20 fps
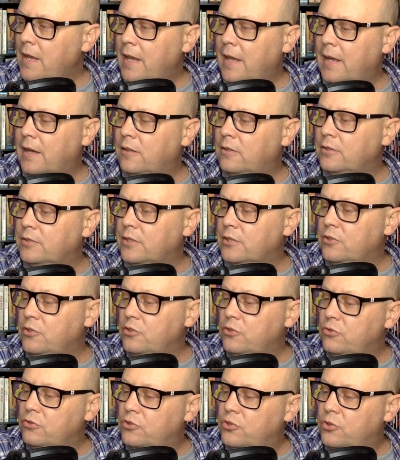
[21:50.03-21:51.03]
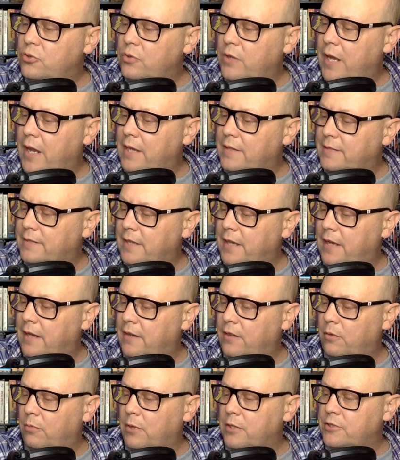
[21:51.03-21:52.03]
It includes a new 2K scan
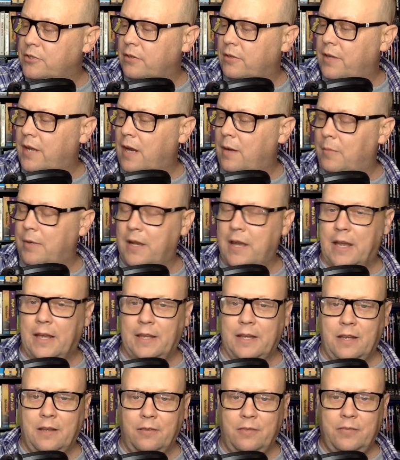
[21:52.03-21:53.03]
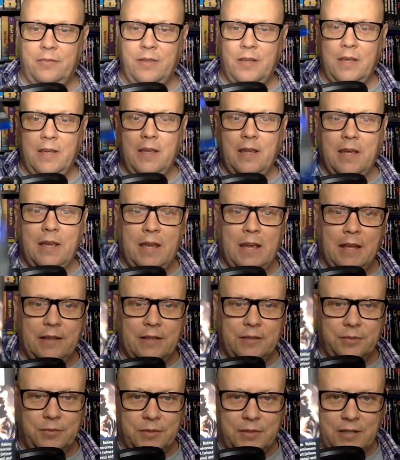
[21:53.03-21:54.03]
of the original camera negative.
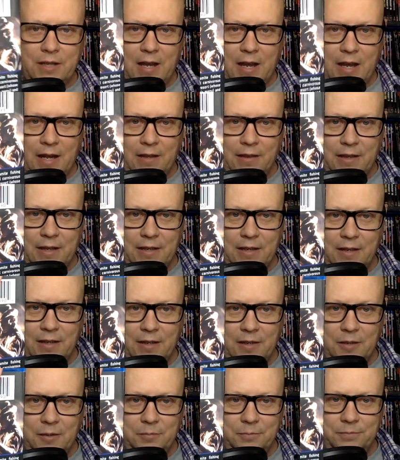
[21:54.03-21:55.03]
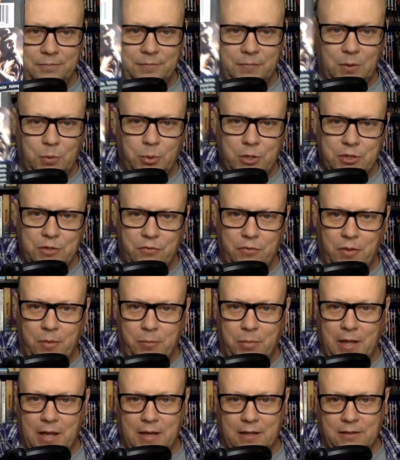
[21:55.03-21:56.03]
And this one's kind of like a Creature from
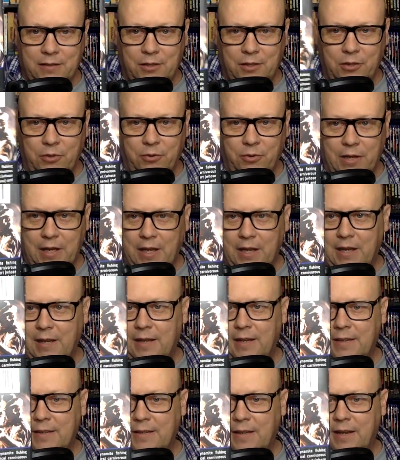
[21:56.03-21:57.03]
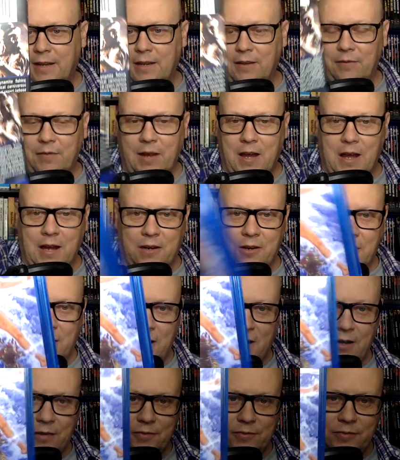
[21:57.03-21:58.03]
the Black Lagoon-y kind of
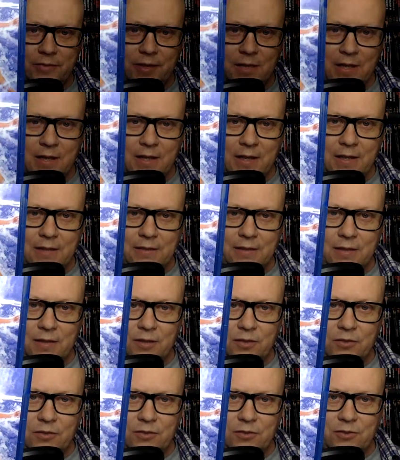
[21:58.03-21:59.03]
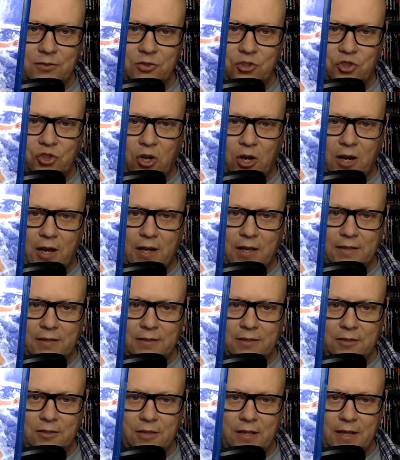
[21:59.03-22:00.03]
knockoff, little
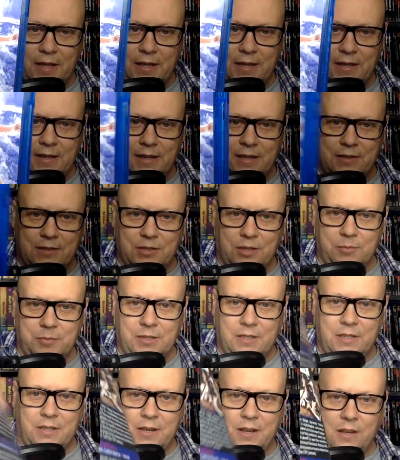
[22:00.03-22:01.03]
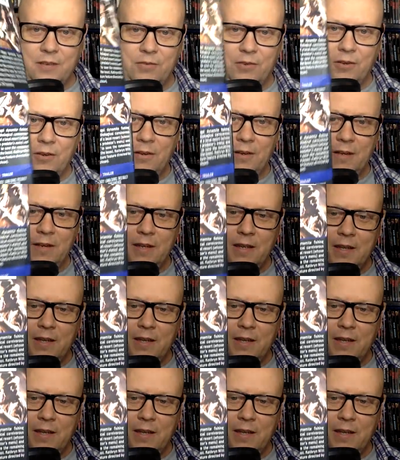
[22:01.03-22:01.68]
Jaws looking in terms of the cover.